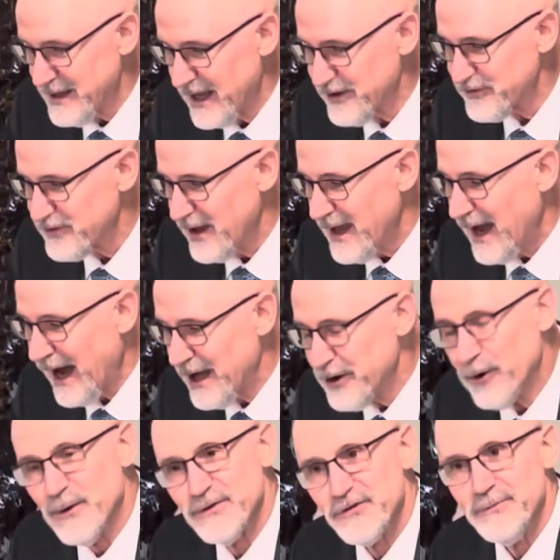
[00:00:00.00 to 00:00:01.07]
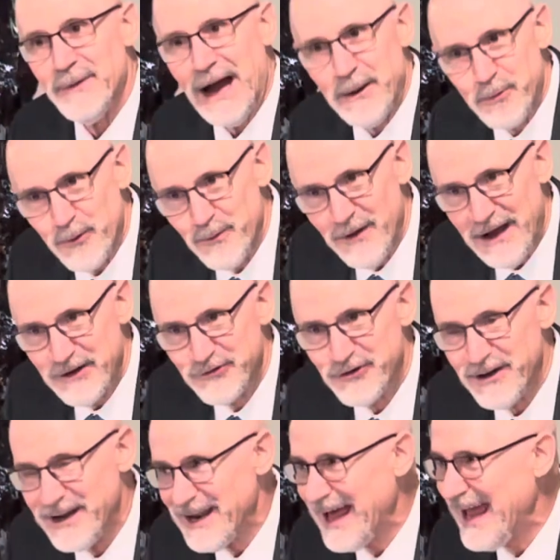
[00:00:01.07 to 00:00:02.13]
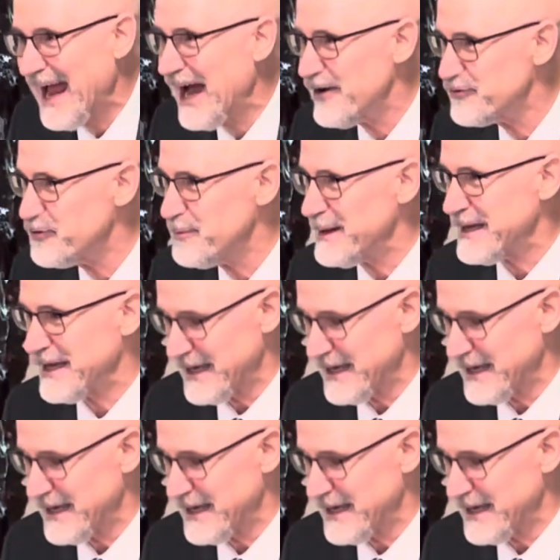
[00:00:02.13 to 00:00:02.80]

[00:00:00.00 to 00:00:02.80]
yes, I know it's my profession, and I have to be